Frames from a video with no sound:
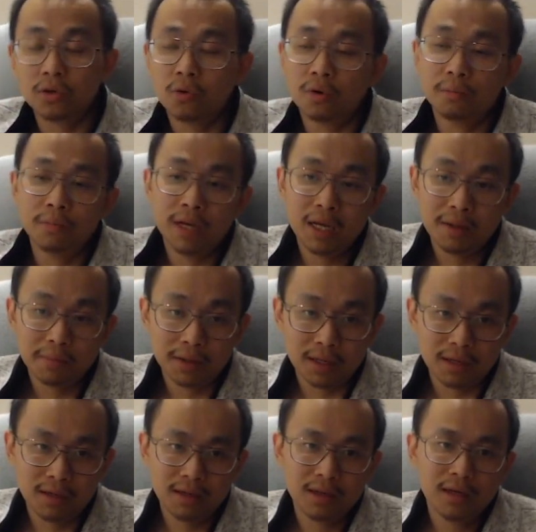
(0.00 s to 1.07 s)
Or
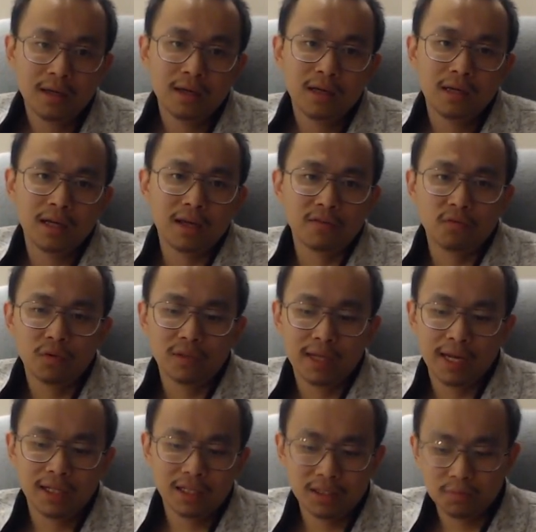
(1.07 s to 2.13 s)
maybe, if we
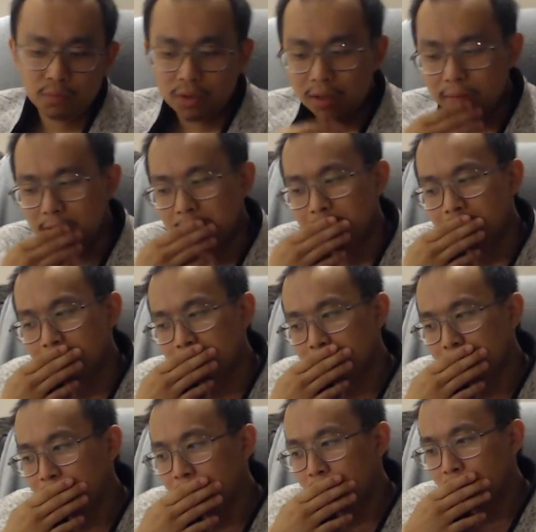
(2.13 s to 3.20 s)
take this premise,
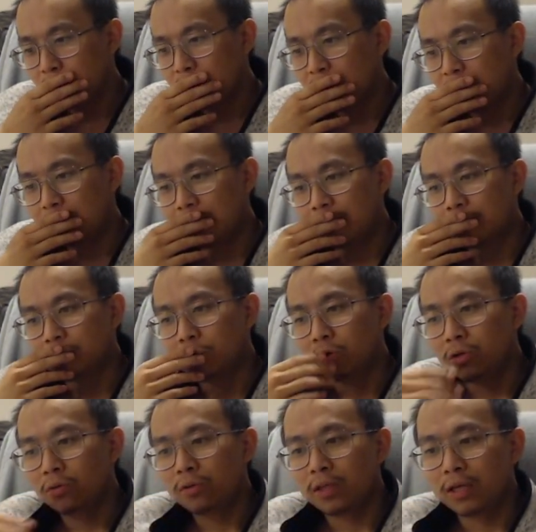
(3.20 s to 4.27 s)
what
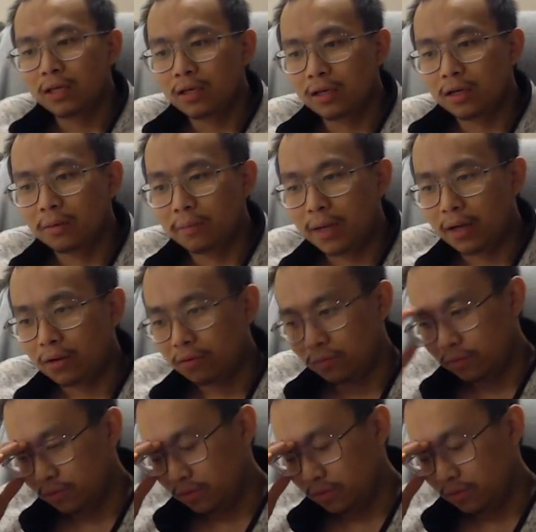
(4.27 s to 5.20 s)
do you think about